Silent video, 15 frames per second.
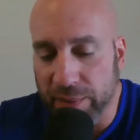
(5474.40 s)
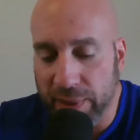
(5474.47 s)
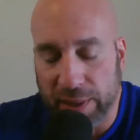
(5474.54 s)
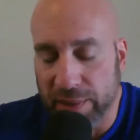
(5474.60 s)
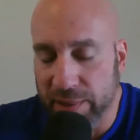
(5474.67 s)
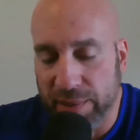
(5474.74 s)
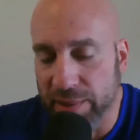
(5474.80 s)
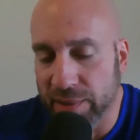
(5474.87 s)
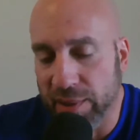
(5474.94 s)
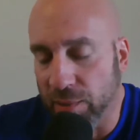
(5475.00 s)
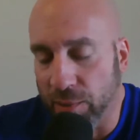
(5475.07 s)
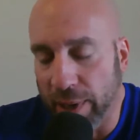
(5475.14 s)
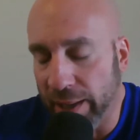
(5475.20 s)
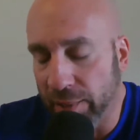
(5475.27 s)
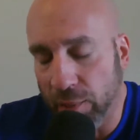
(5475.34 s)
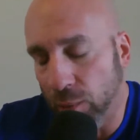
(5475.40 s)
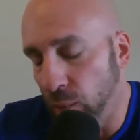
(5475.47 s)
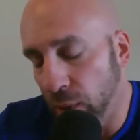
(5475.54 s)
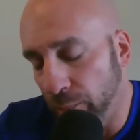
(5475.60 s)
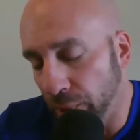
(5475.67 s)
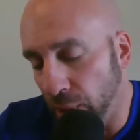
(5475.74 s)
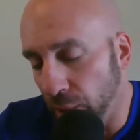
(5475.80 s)
this isn't the right
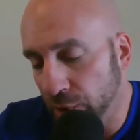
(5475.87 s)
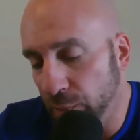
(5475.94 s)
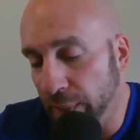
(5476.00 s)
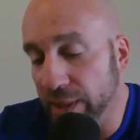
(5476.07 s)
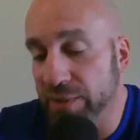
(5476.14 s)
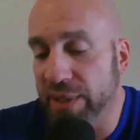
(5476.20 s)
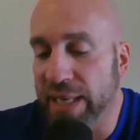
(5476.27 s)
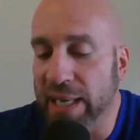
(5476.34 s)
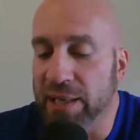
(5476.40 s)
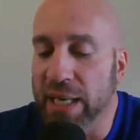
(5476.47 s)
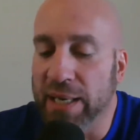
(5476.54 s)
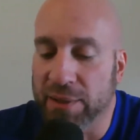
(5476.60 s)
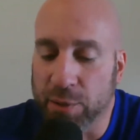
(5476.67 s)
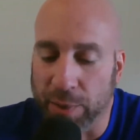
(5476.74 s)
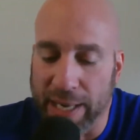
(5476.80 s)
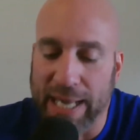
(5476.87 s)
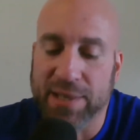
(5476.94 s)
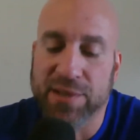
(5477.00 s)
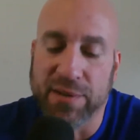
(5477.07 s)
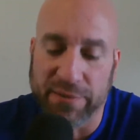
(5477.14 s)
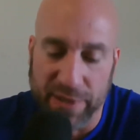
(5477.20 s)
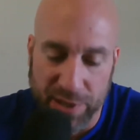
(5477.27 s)
approach, because again, it
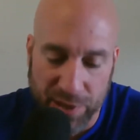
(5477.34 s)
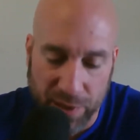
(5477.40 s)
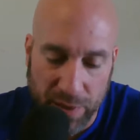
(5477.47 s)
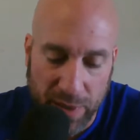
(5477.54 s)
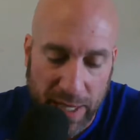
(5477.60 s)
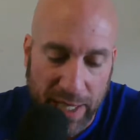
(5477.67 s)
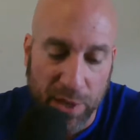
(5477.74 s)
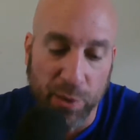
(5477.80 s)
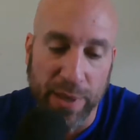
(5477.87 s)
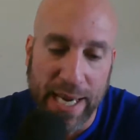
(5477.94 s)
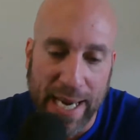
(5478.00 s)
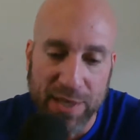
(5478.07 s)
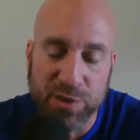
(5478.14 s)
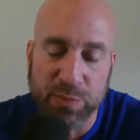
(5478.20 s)
creates division. It creates